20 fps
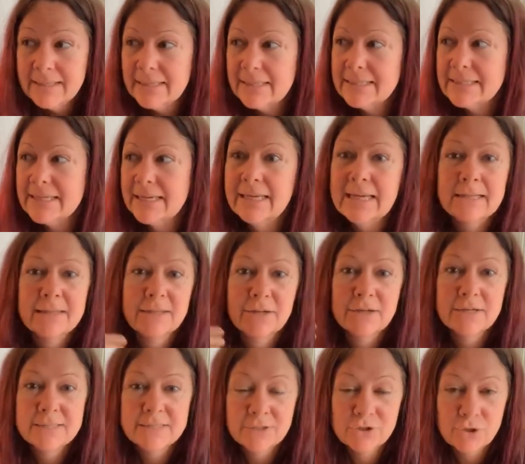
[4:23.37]
is they get their
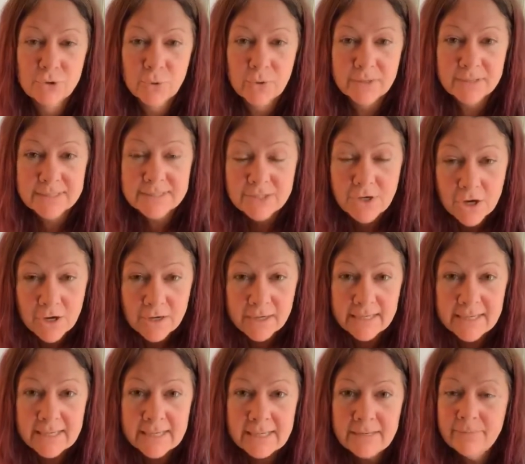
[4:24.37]
essential oil starter
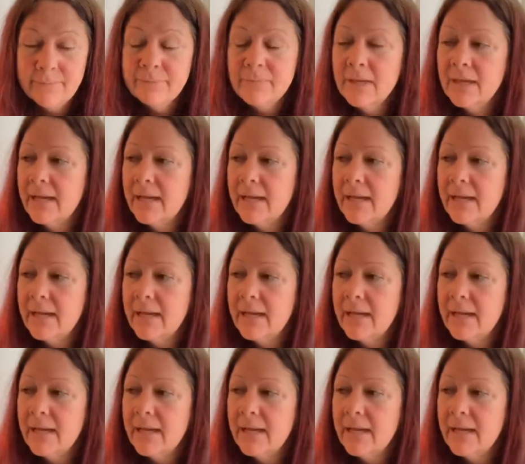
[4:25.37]
kit,